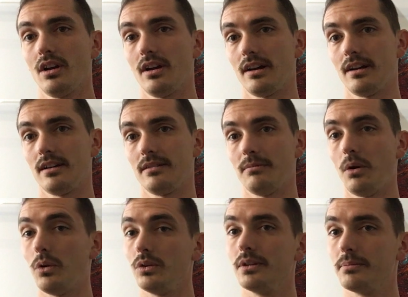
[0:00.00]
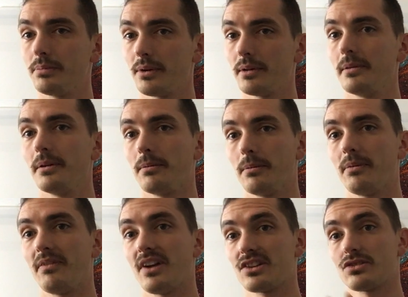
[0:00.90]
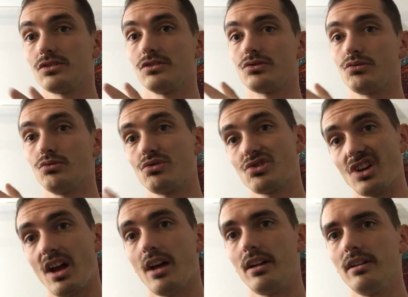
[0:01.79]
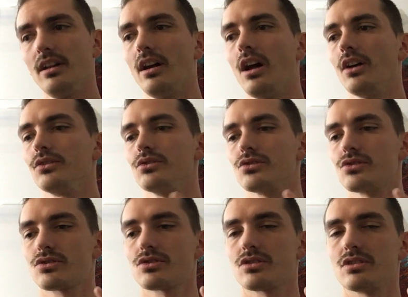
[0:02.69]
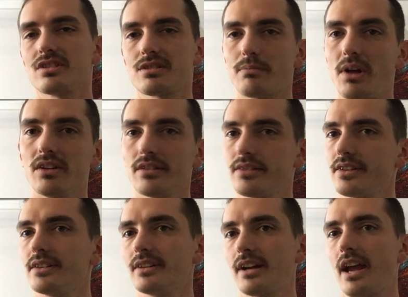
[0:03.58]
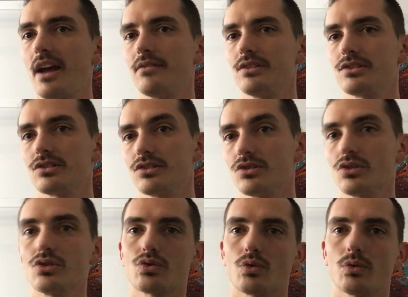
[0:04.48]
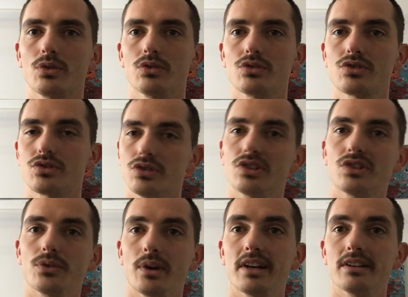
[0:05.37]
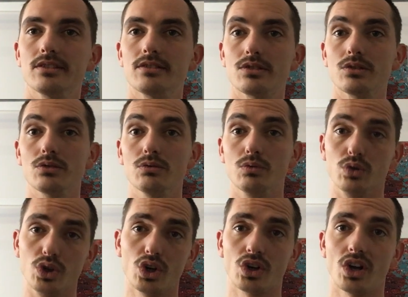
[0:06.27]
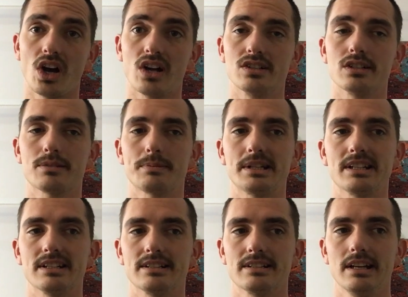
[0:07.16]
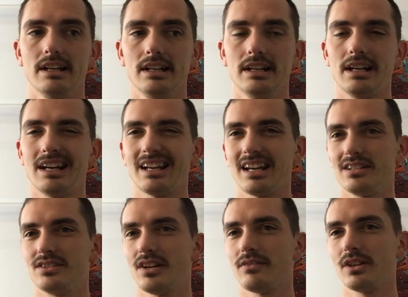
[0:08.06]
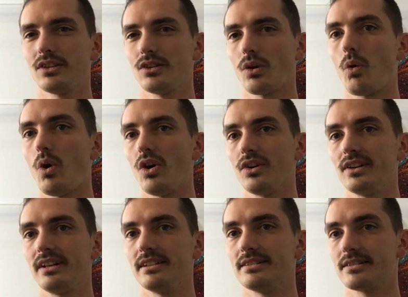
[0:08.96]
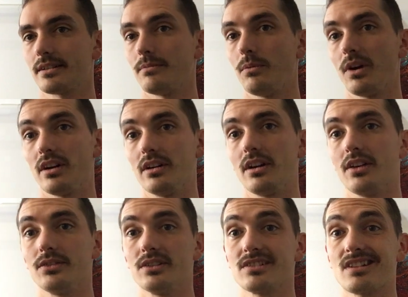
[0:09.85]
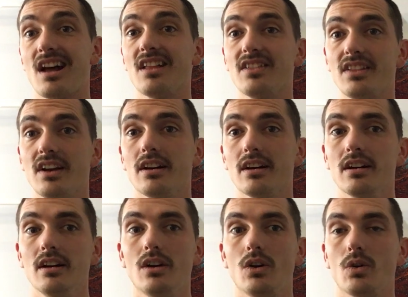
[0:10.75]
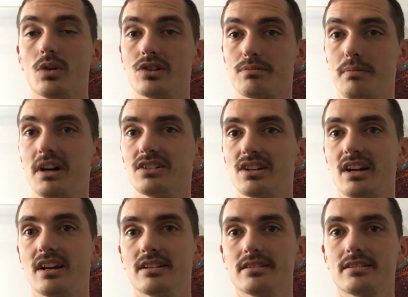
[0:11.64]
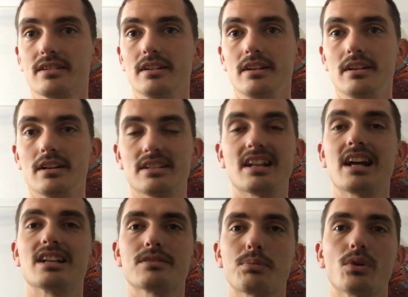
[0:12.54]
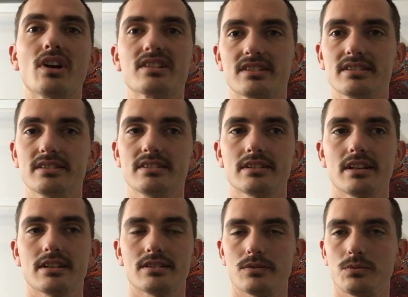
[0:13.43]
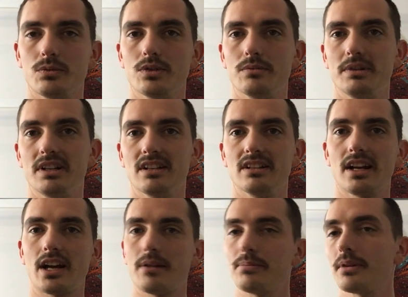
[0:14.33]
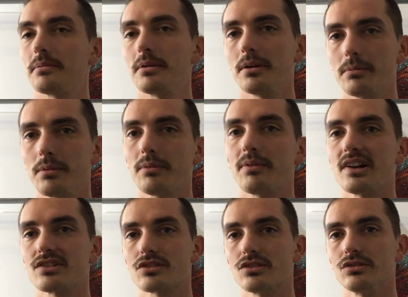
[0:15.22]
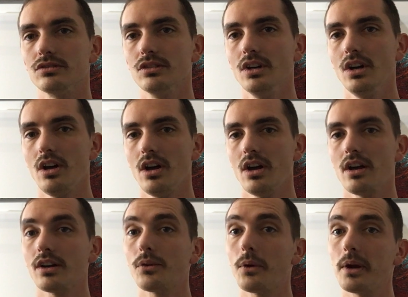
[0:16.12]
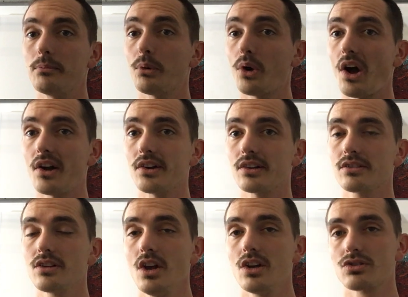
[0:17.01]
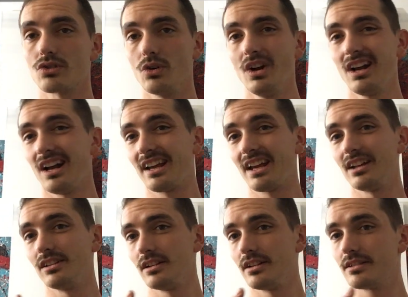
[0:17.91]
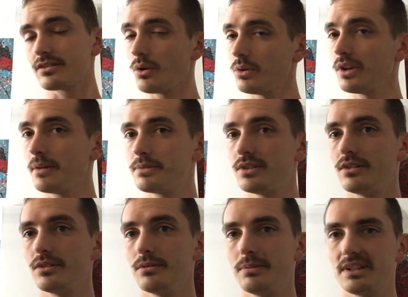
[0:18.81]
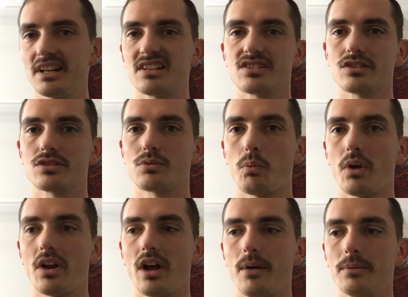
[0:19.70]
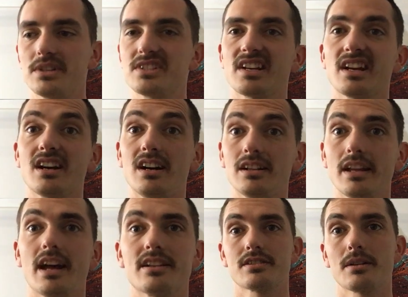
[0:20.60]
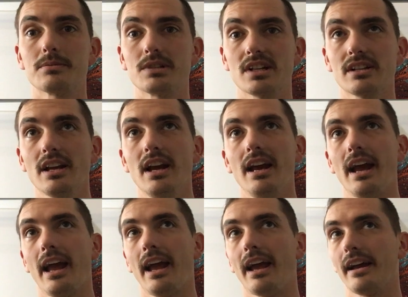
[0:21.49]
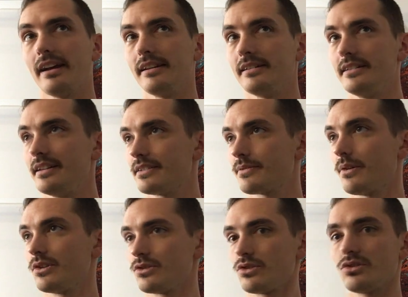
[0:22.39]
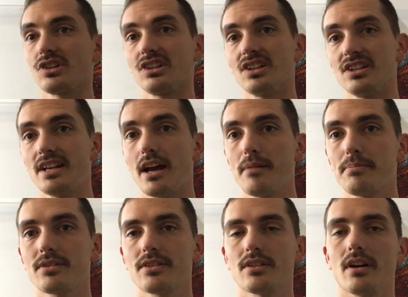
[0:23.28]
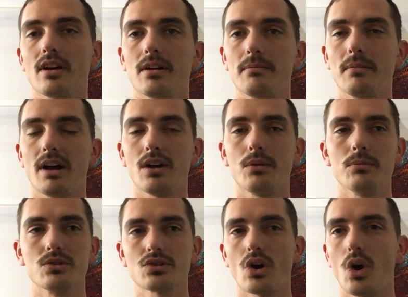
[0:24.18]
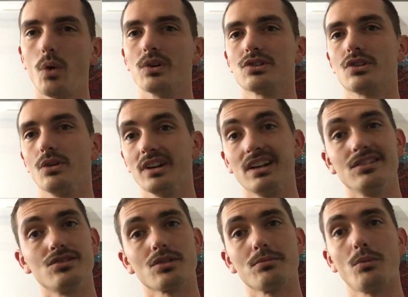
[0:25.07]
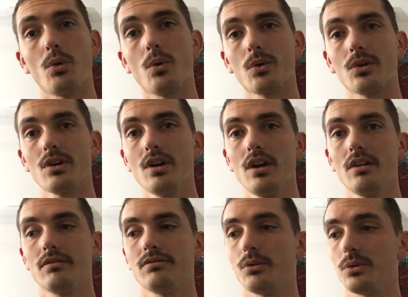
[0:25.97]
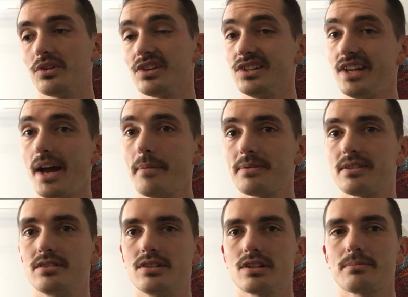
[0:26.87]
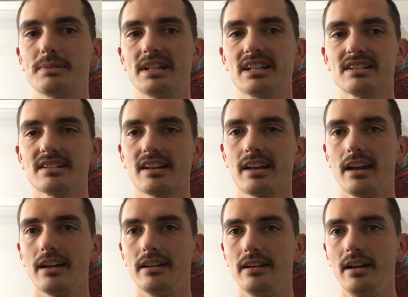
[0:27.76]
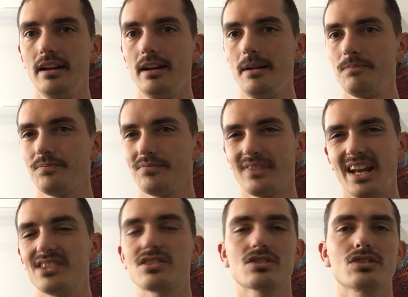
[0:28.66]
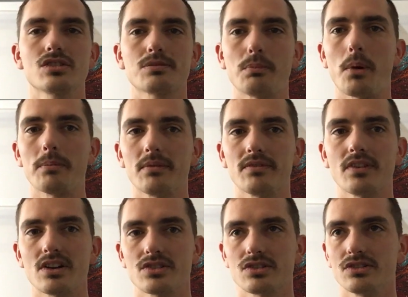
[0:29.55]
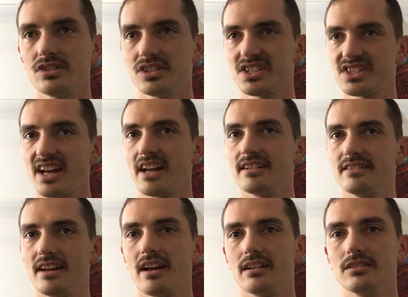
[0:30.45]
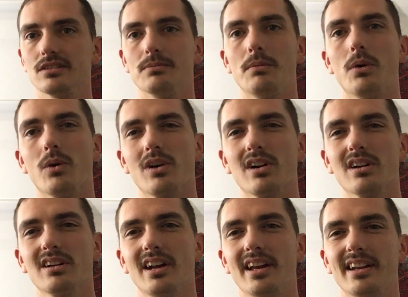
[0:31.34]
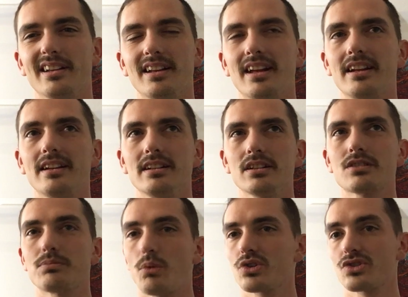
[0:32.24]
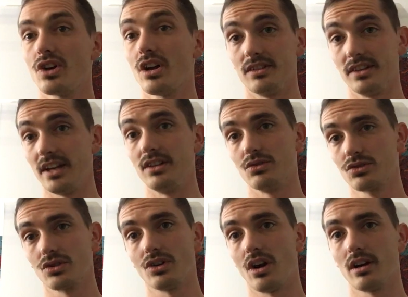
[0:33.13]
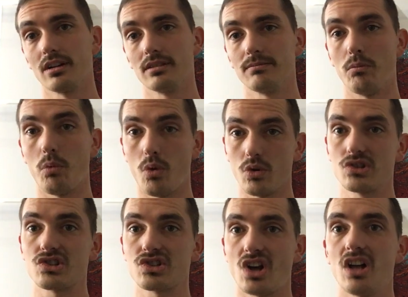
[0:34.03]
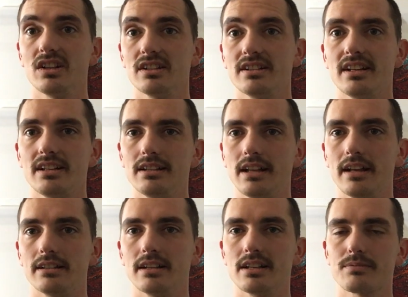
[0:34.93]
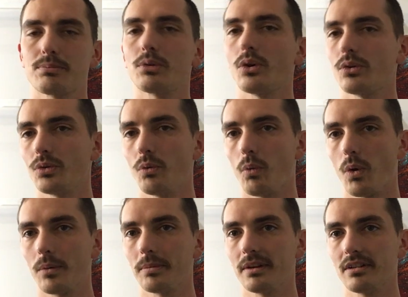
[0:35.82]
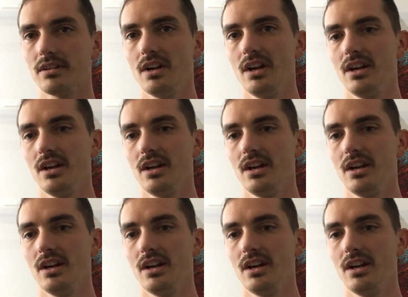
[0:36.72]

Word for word: um, only premium or professional to sell I'll use the smaller thinner canvases or student grade to learn on just because again generally the quality in some way or another is not there or as much as it's not as present as it would be in like a premium or professional uh, grade product so again totally up to you, but that's just what I would say on subject. And as far as using the depth, um, I almost always go an inch or more for the depth just because, again, it just looks more professional. It stands out a little more and it, and it looks more solid. They usually are more solid and, and less prone to warping,